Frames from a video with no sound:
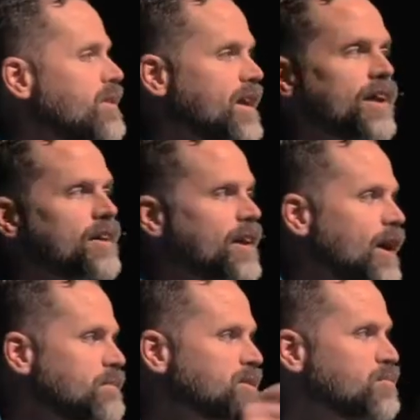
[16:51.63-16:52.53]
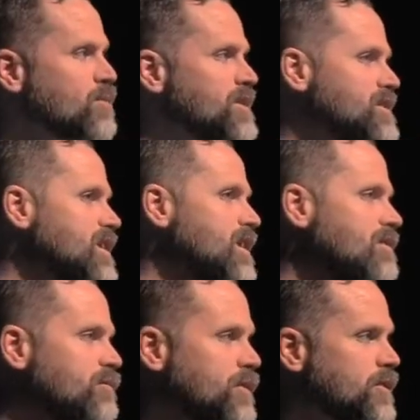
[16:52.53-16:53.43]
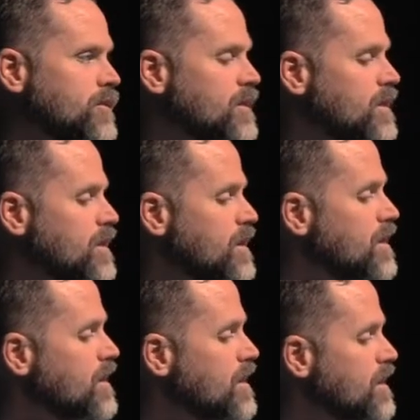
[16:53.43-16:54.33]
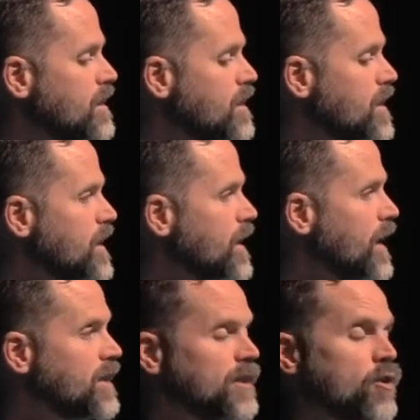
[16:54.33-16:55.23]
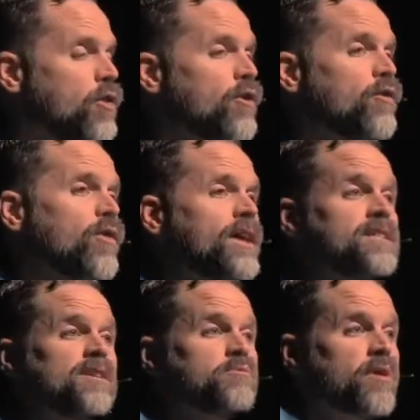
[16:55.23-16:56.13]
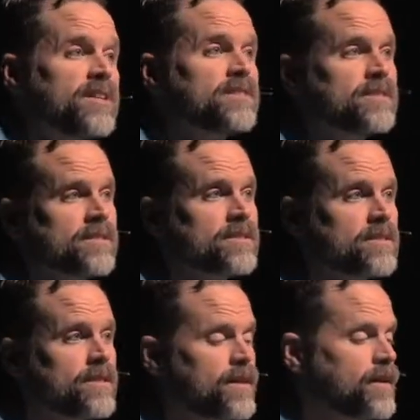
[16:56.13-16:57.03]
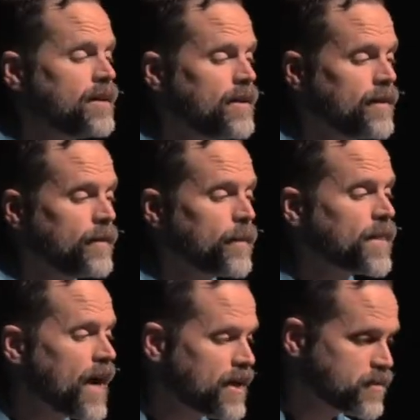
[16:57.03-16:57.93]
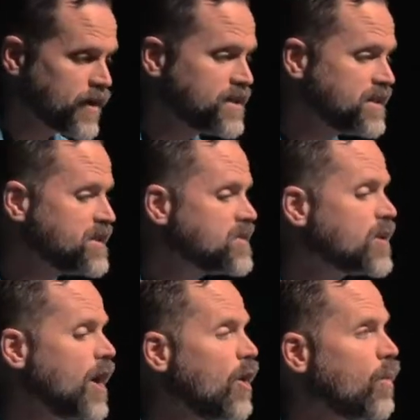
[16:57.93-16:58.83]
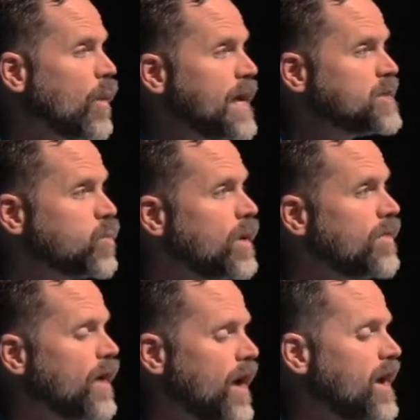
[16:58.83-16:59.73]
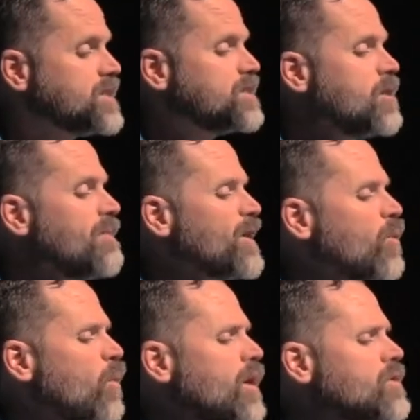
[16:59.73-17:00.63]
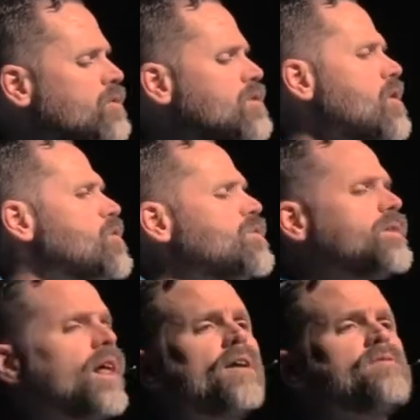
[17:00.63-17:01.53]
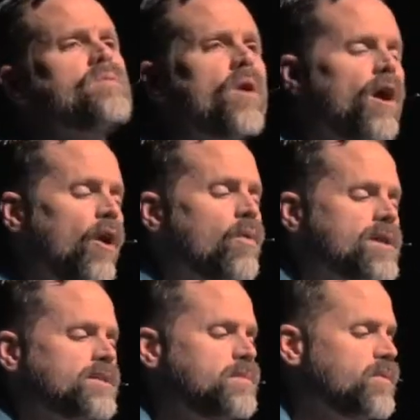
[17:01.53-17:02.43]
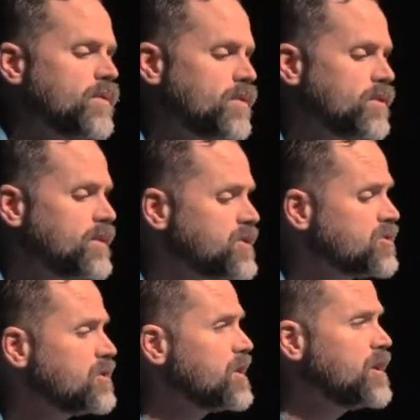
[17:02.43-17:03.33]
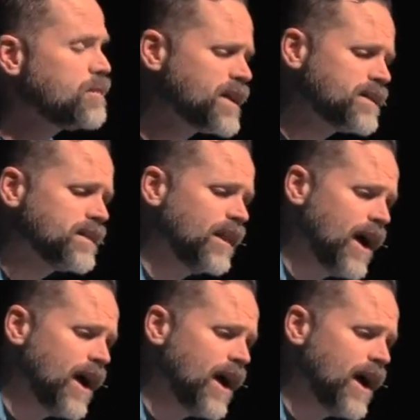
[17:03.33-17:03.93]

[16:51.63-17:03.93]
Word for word: through the air, how much more does He care for you? And then the third thing is His presence. God's presence is always with us. No matter what you go through in life, He will always be with you. And this is good to hear because a